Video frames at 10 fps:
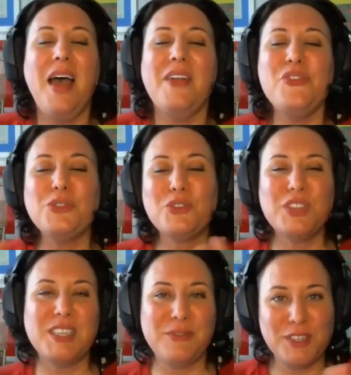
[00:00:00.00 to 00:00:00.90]
those are
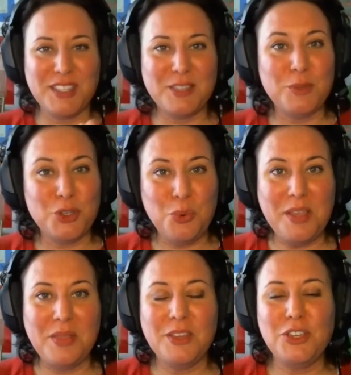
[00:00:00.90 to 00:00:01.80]
the differences
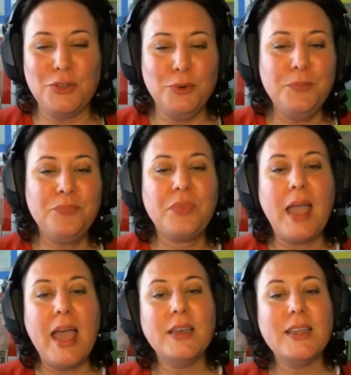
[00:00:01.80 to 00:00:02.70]
between the two.
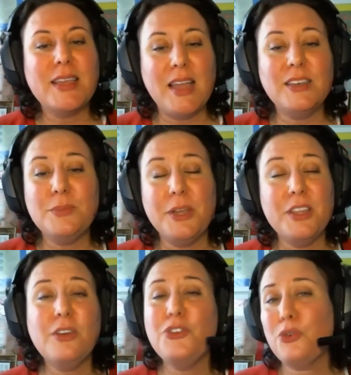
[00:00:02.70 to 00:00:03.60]
And again,
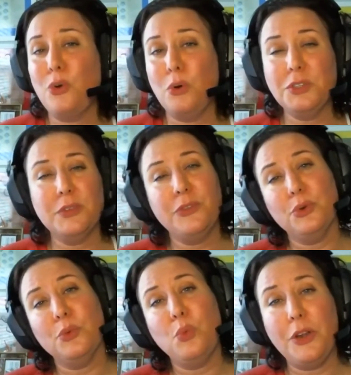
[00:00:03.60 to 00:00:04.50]
depending on your goals, if
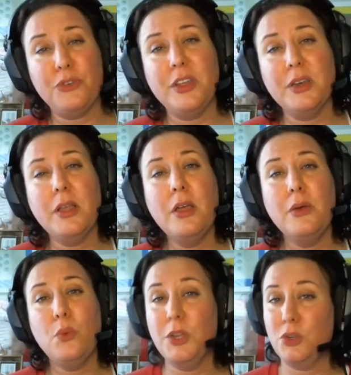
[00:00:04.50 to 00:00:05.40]
you're wondering
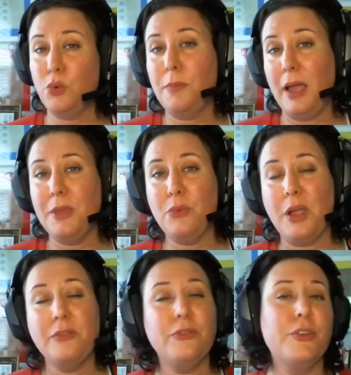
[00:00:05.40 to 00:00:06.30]
which one might be
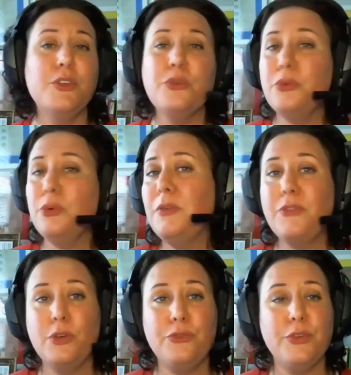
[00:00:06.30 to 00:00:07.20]
right for you,
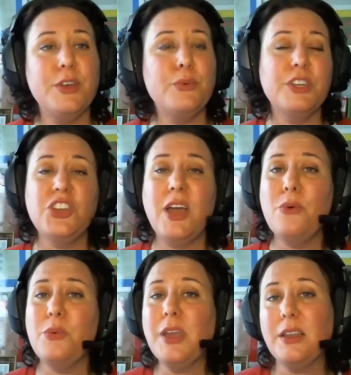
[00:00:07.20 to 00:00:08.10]
feel free to reach
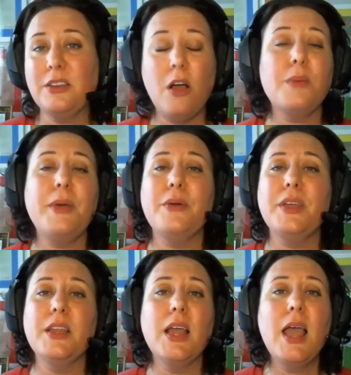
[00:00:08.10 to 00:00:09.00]
out. We can talk about
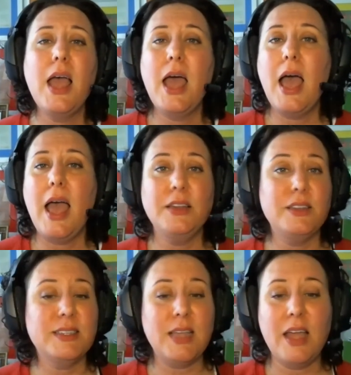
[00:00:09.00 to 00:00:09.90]
it and
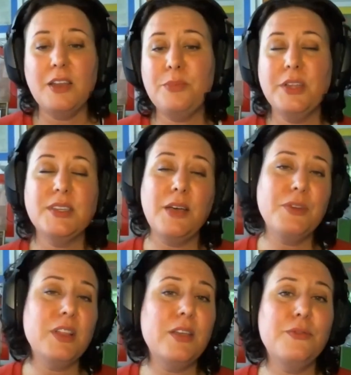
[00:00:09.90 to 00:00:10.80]
decide. But
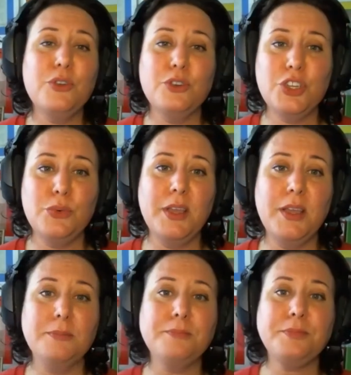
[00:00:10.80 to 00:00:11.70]
definitely, if you're
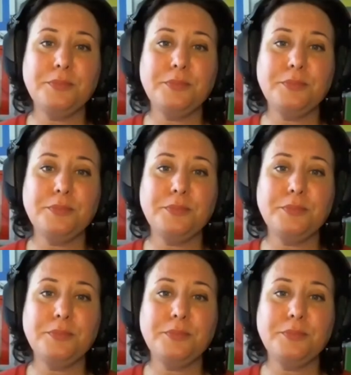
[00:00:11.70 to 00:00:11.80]
doing,